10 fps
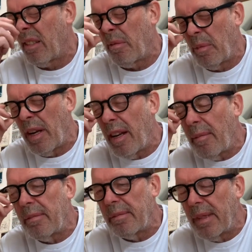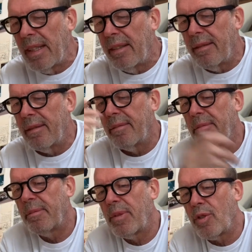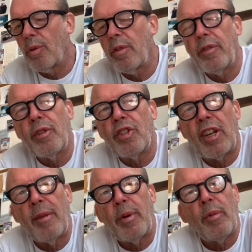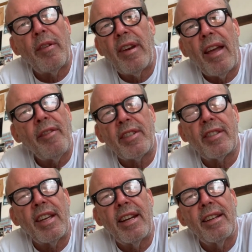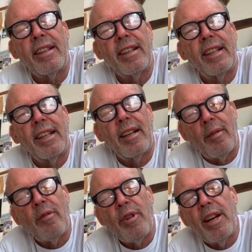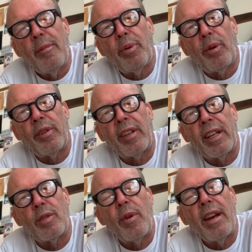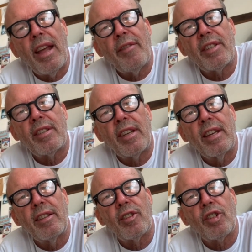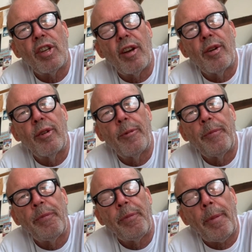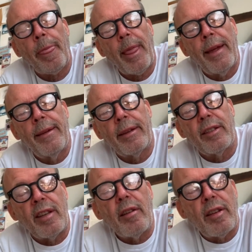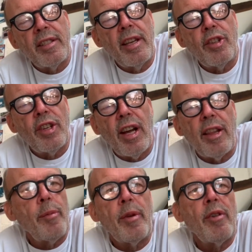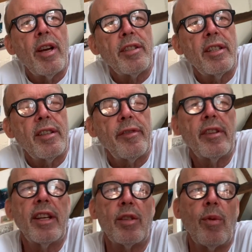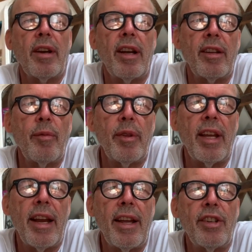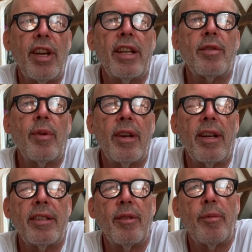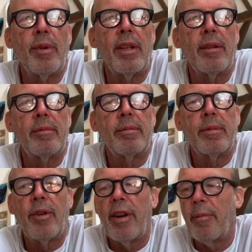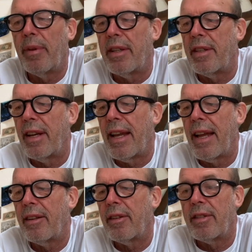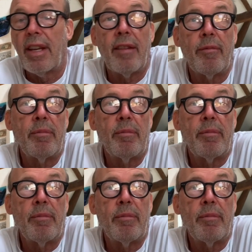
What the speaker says: We're in sort of good shape, but we've never seen. A really important thing is we never see the show because each night they'll be rehearsing different things. One night it would be the NHS, one night it would be the Green and Pleasant Land because they had